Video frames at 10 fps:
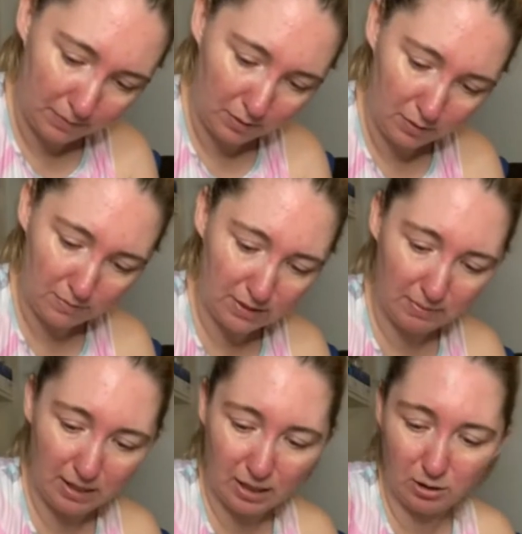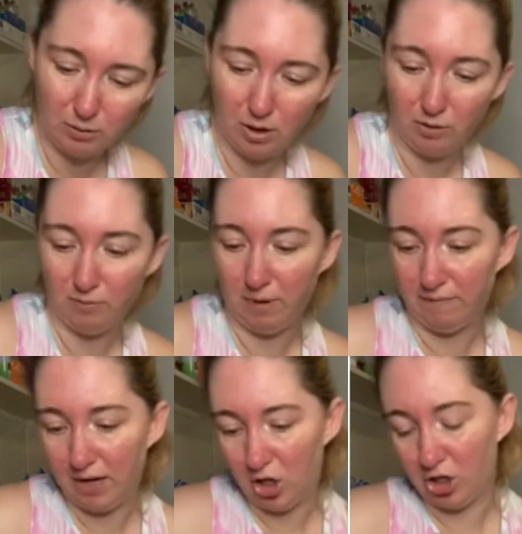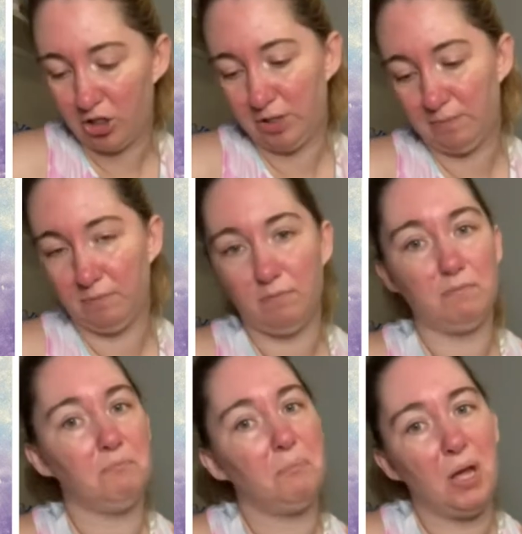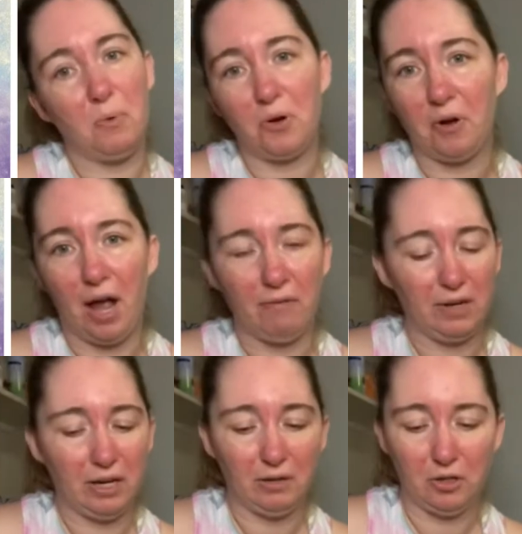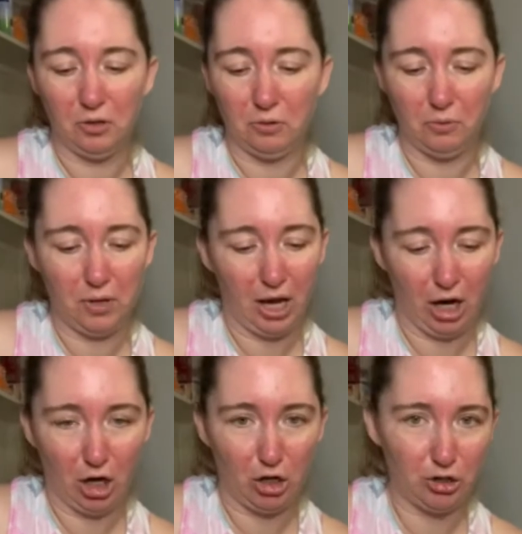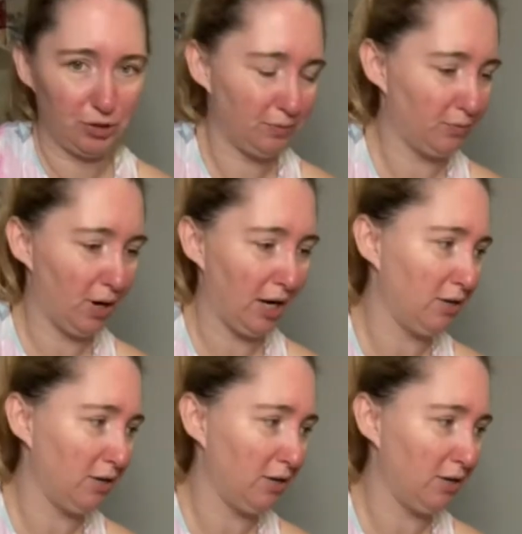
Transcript: Oops, and I'm getting glue all over my fingers, but we're crafting. Who cares, right?